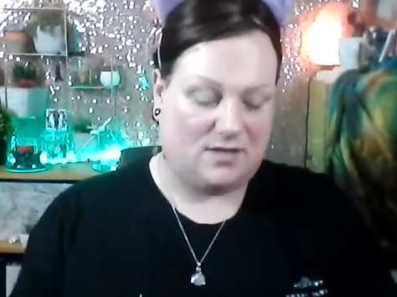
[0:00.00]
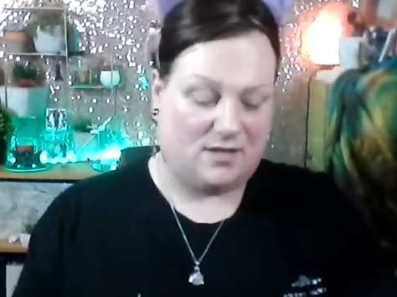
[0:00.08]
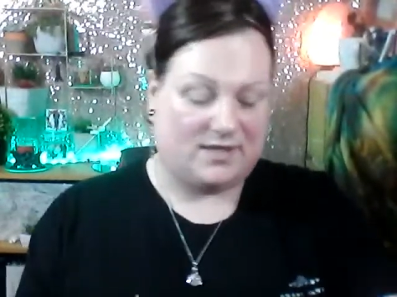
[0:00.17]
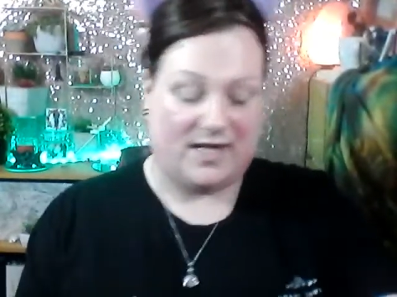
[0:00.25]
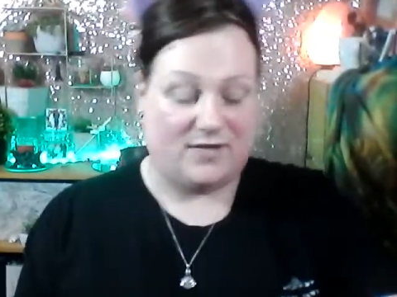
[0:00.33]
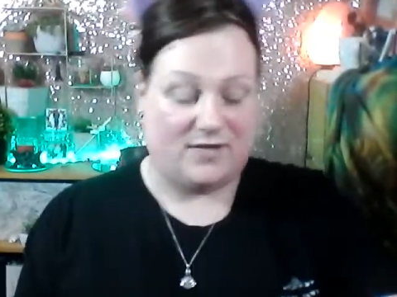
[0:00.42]

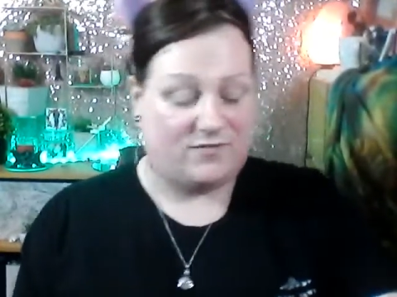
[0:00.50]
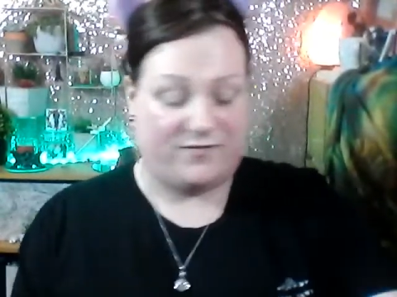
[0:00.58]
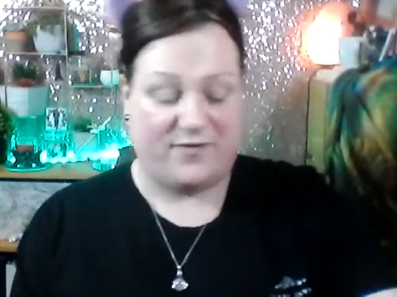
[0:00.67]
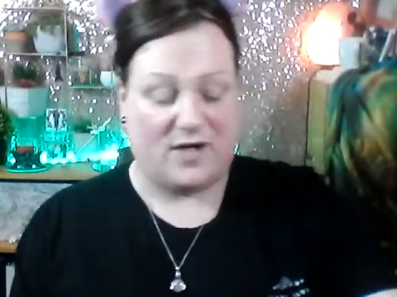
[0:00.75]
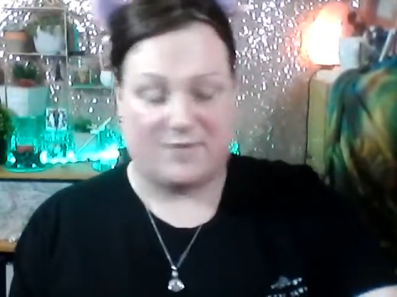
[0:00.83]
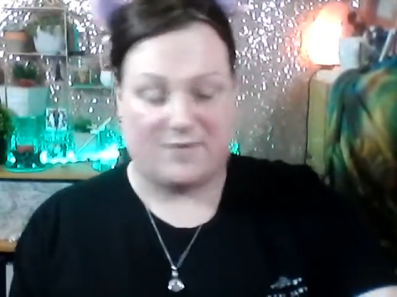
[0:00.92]
Okay.
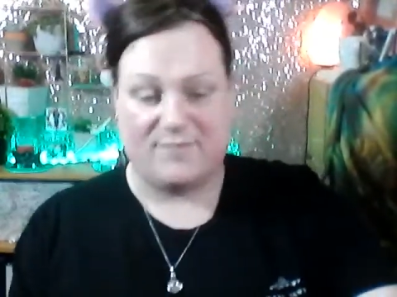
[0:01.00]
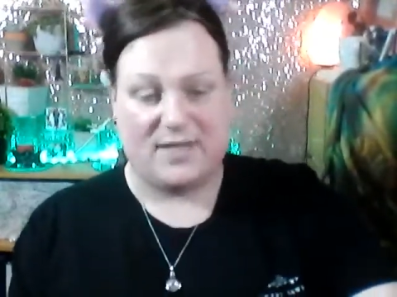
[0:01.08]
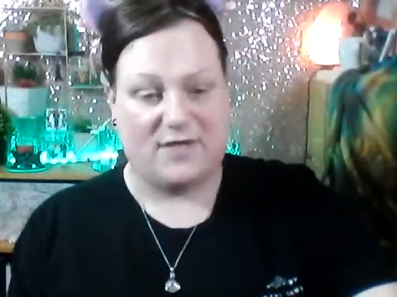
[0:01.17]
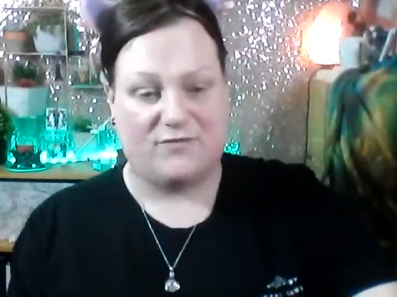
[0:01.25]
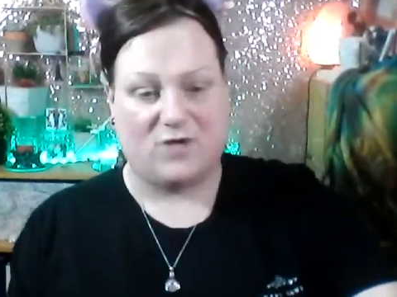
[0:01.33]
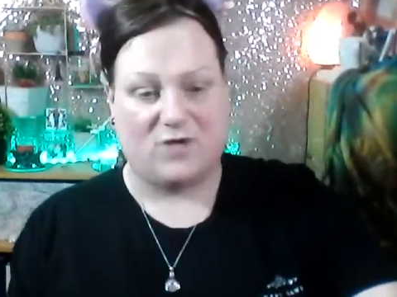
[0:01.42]
Fuck me.
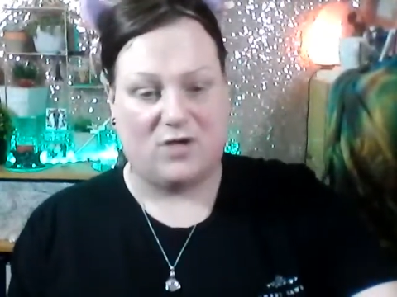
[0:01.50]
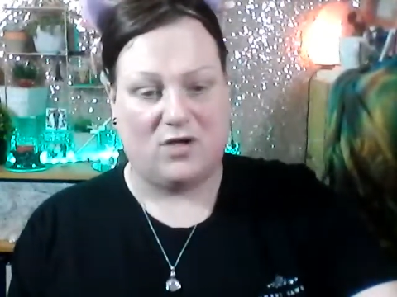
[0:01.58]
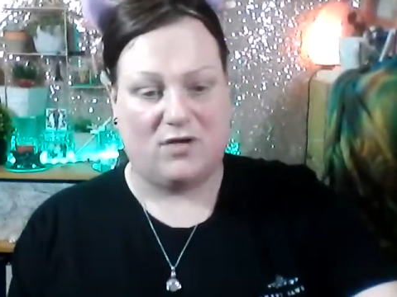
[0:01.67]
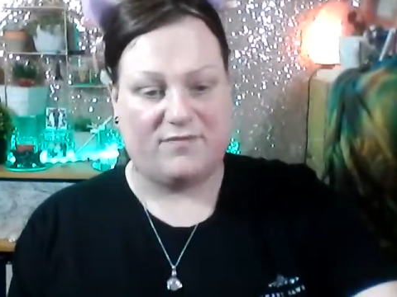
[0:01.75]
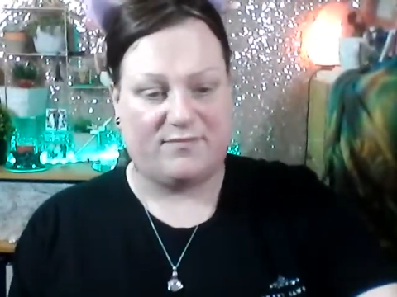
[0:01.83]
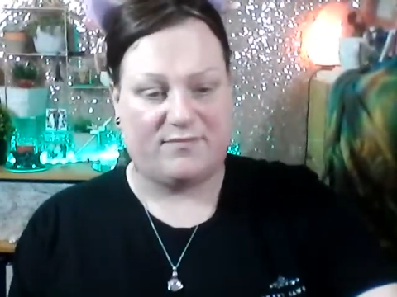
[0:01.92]
You've got a
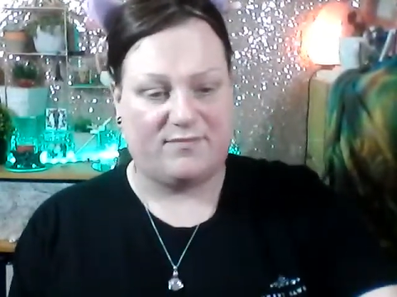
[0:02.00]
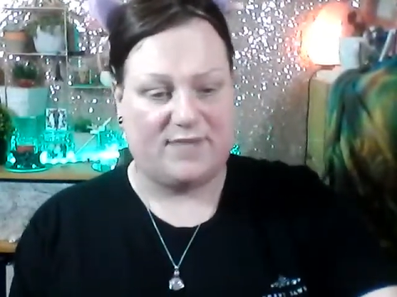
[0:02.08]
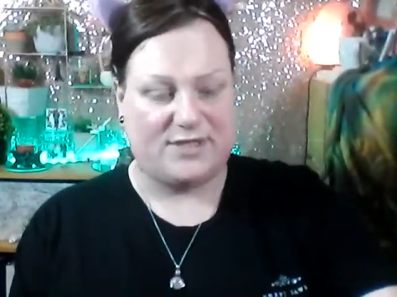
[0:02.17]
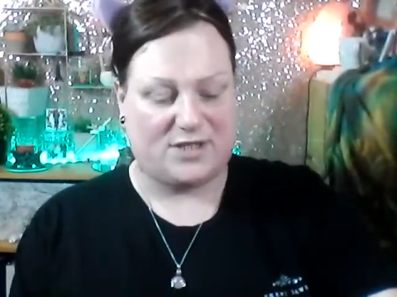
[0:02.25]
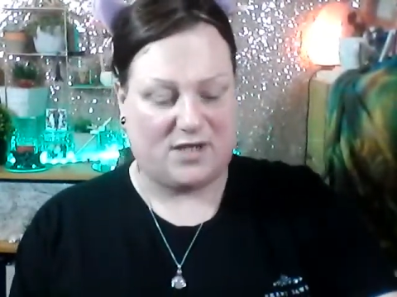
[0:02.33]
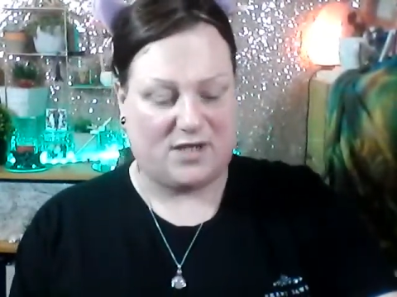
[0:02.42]
lot of
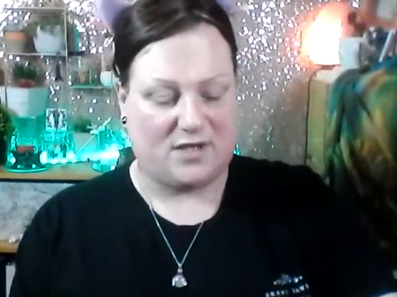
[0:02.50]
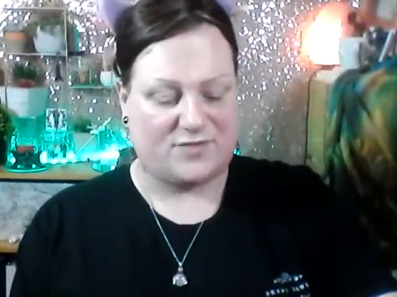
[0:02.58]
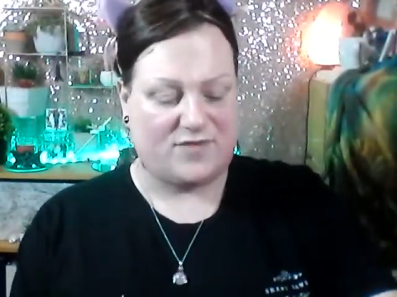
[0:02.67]
major cards.